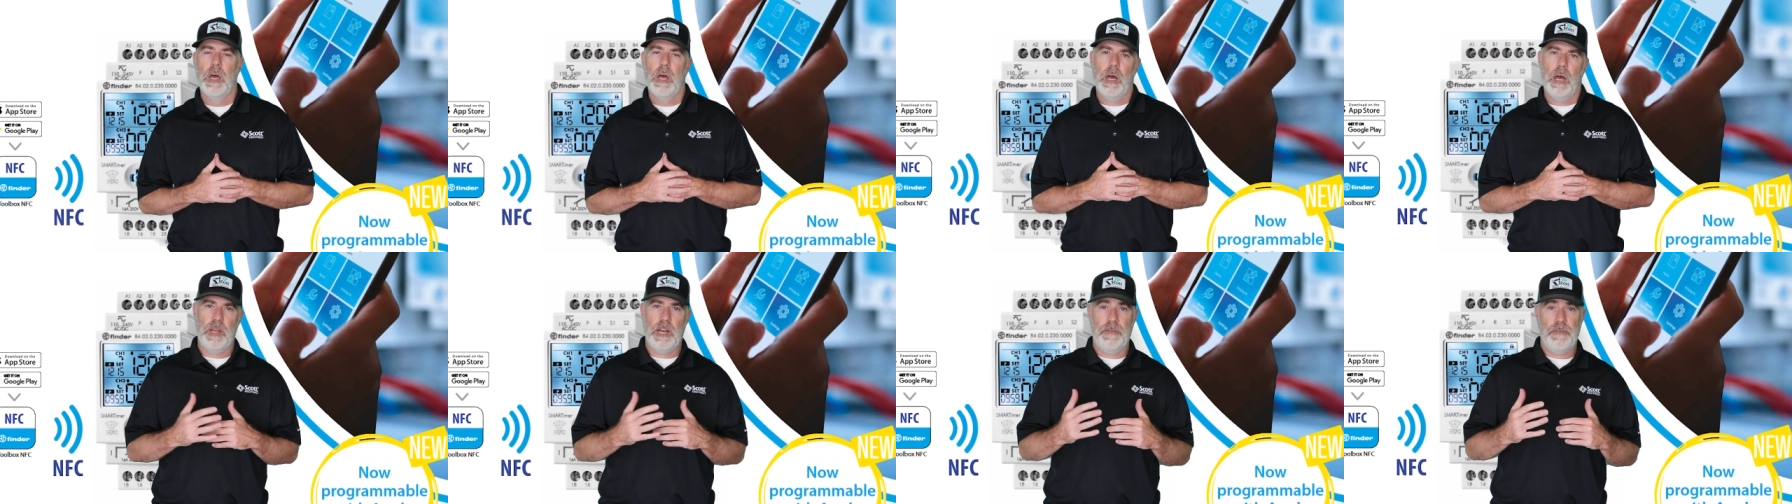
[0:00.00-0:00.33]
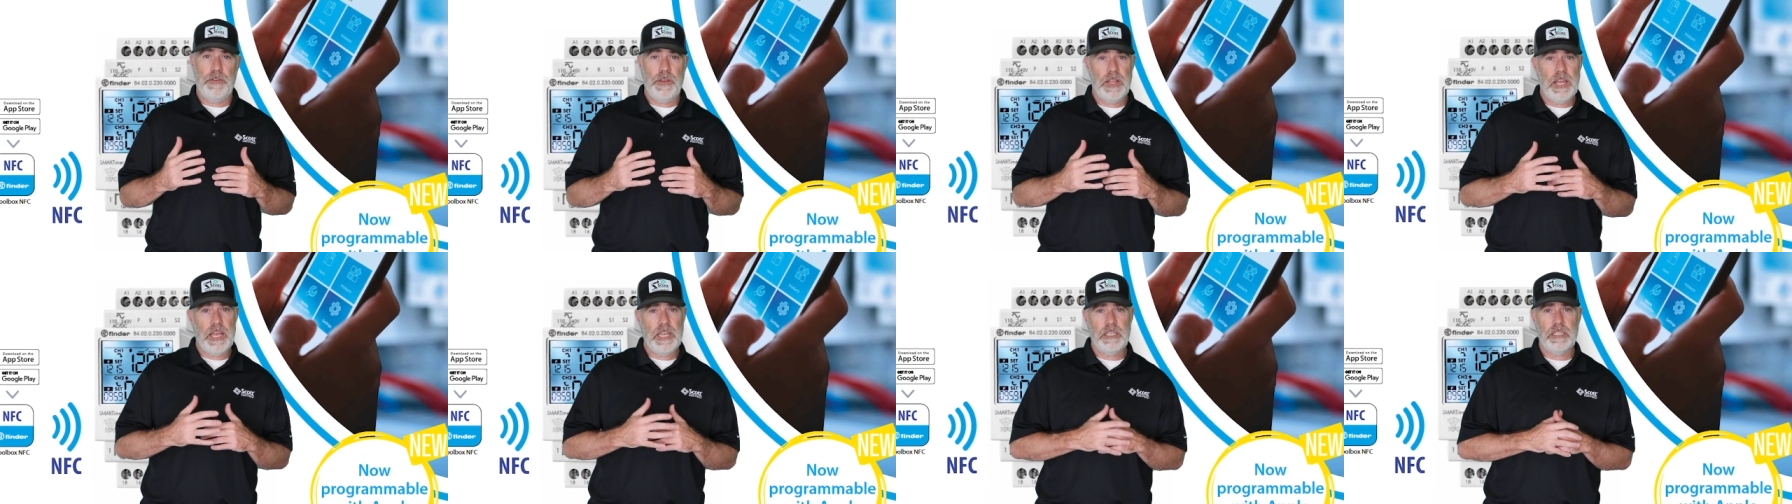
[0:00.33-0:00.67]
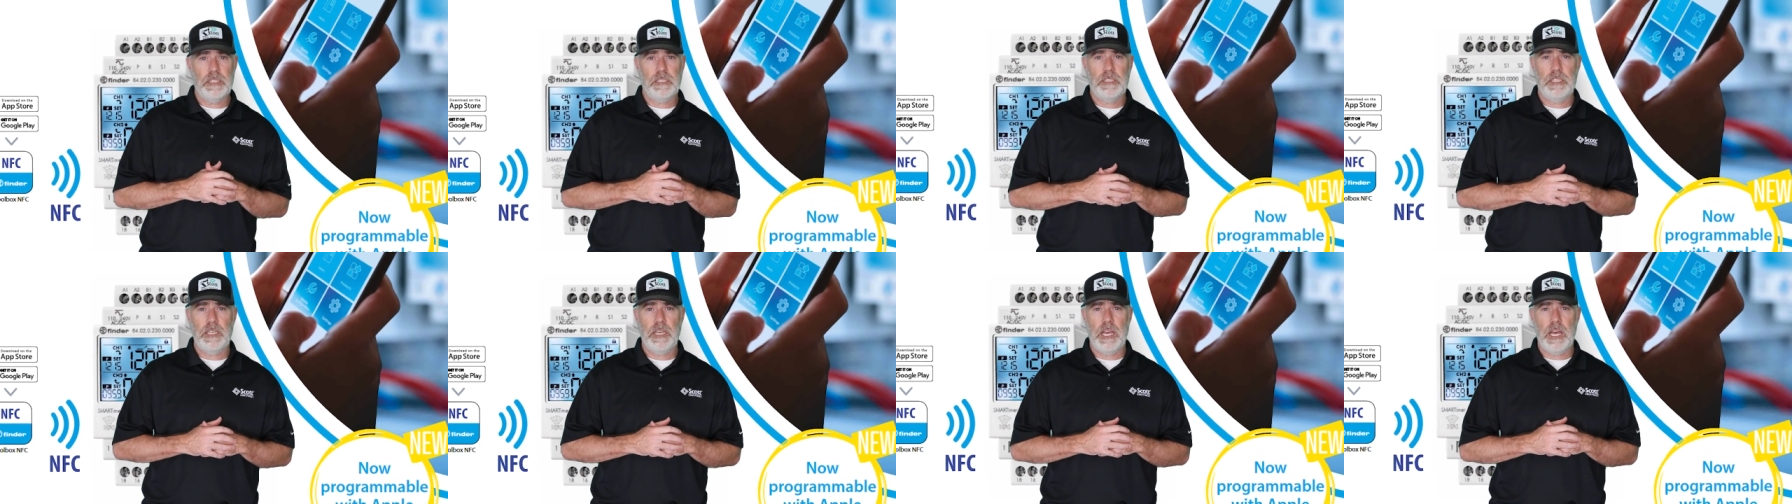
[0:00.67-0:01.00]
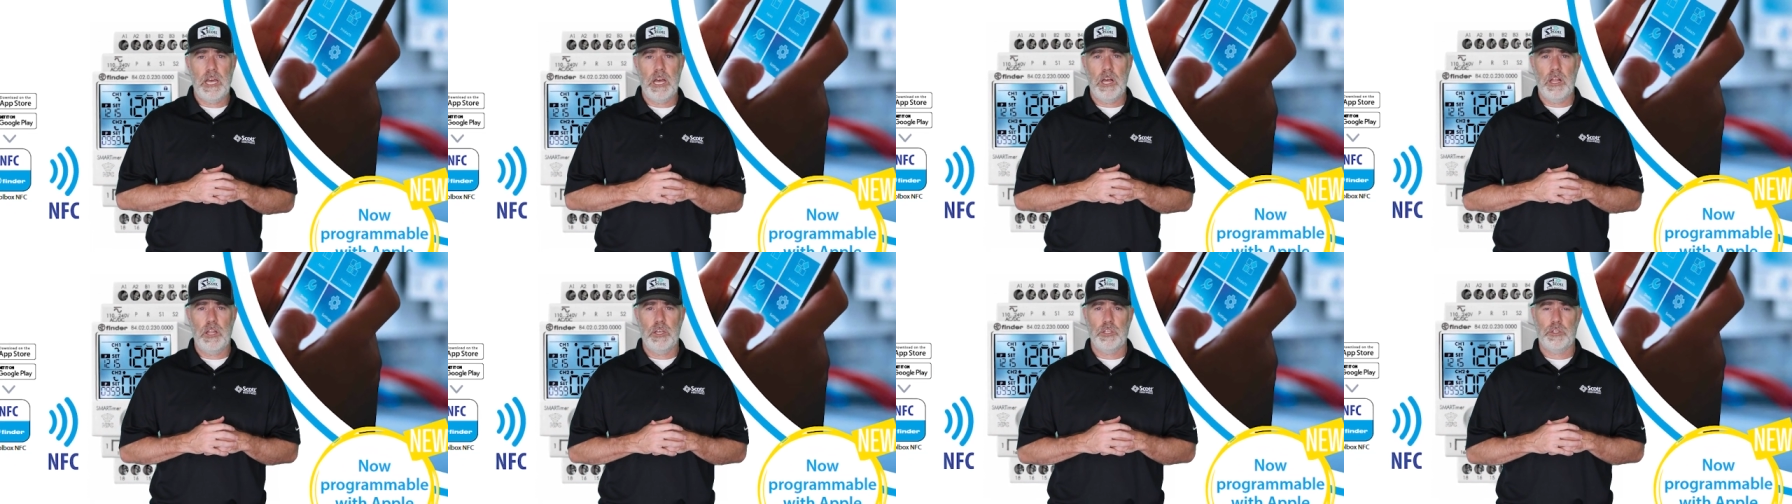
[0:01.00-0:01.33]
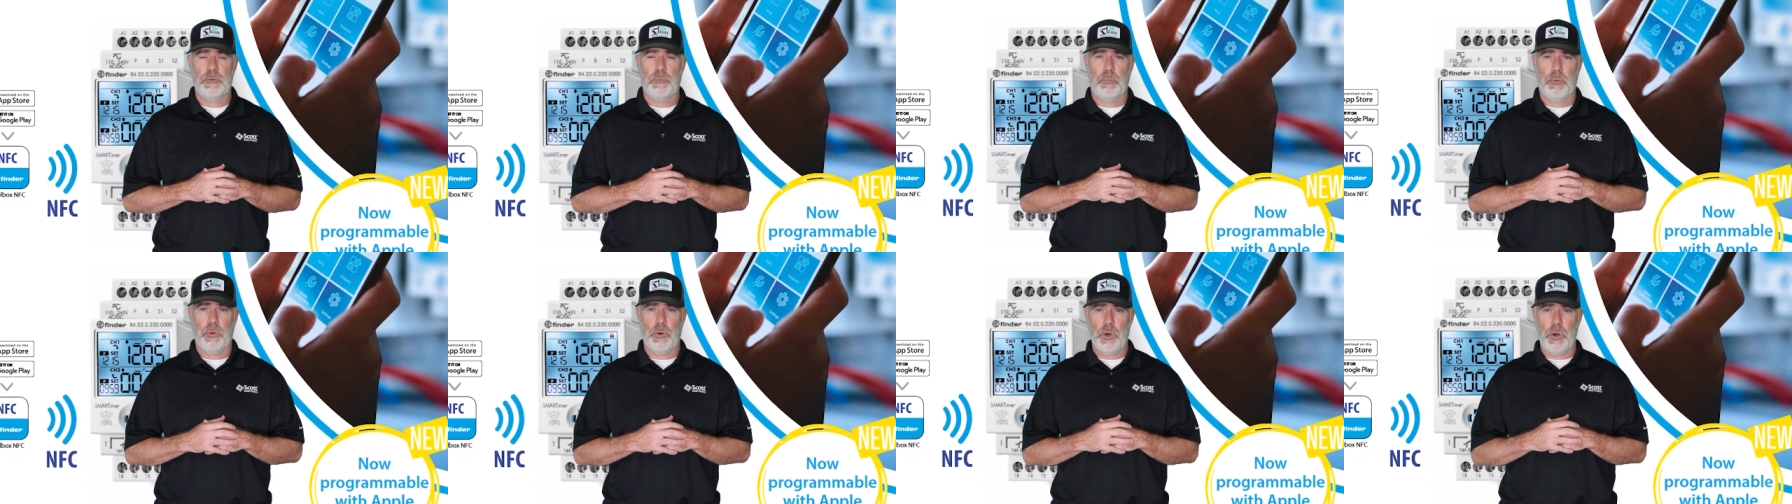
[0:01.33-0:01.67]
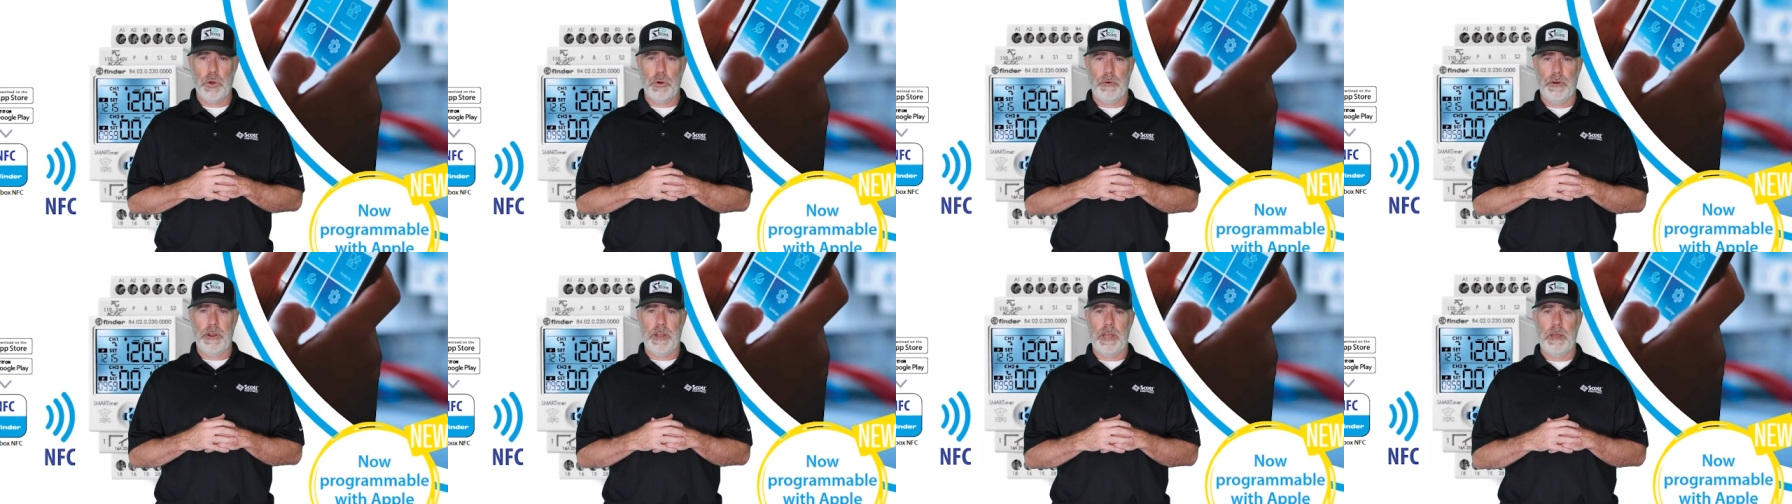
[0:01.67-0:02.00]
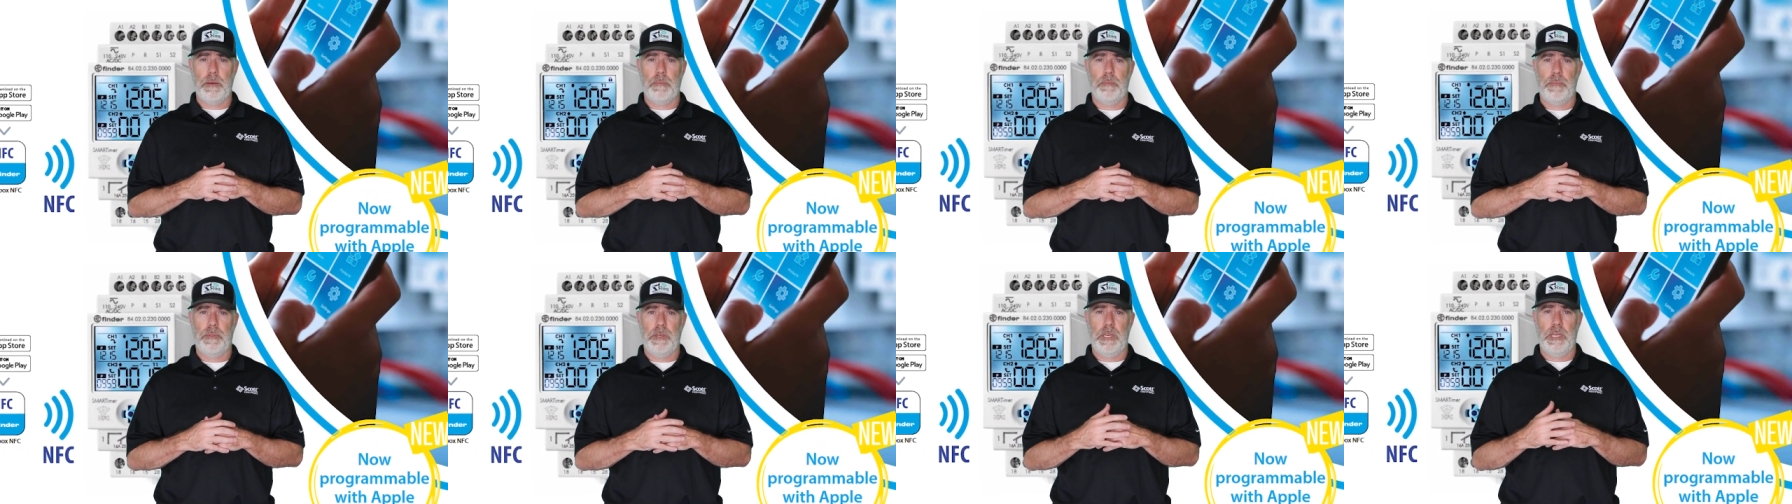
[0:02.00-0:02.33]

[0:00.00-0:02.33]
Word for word: And if you'd like to see Els program